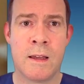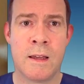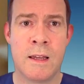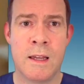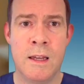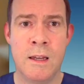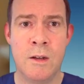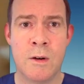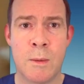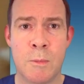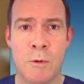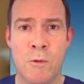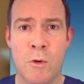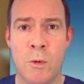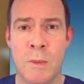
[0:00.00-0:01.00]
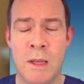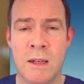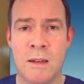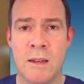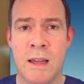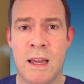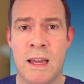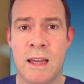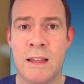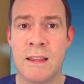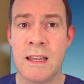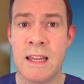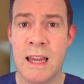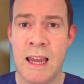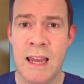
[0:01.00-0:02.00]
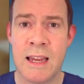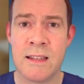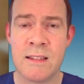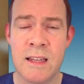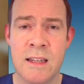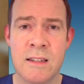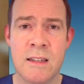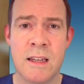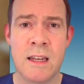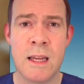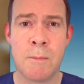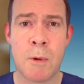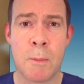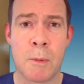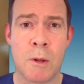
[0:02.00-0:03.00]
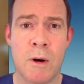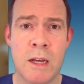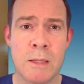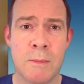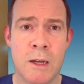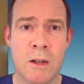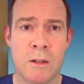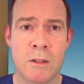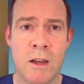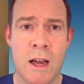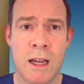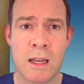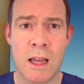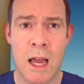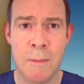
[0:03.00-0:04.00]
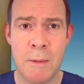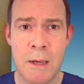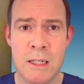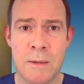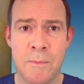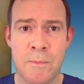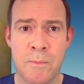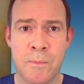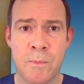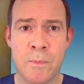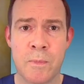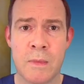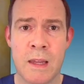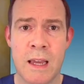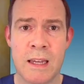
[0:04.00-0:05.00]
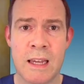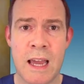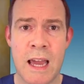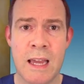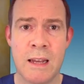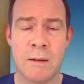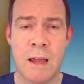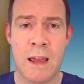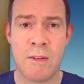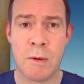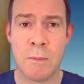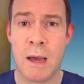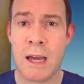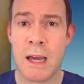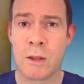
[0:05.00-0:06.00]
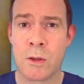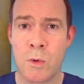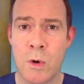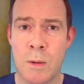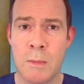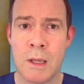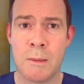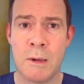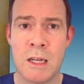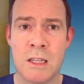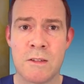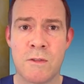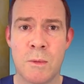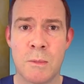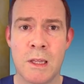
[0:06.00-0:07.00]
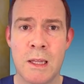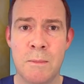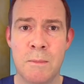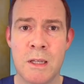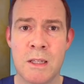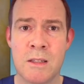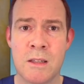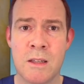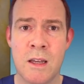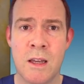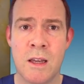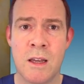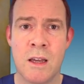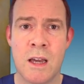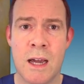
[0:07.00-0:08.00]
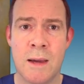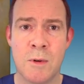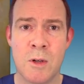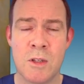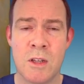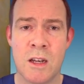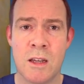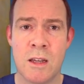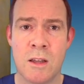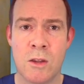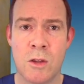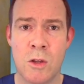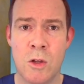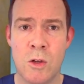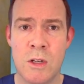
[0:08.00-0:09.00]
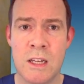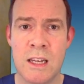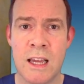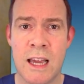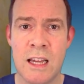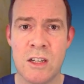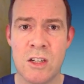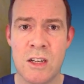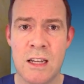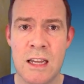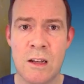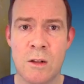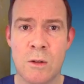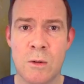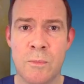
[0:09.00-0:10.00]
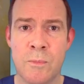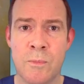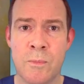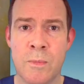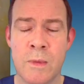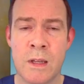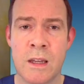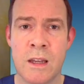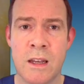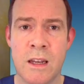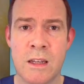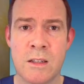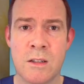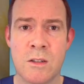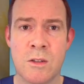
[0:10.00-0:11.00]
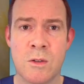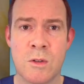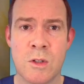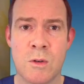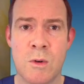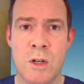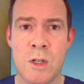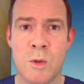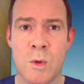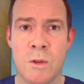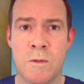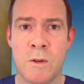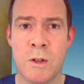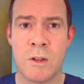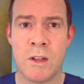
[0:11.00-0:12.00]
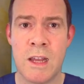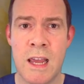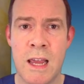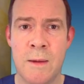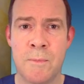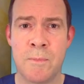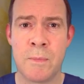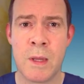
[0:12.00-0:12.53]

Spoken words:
Here I'm performing the air XEN technique popularized by Dr. Ahmed. Again, having marked 3 millimeters from the limbus, I'm using a 30 gauge needle connected to a syringe with filtered air,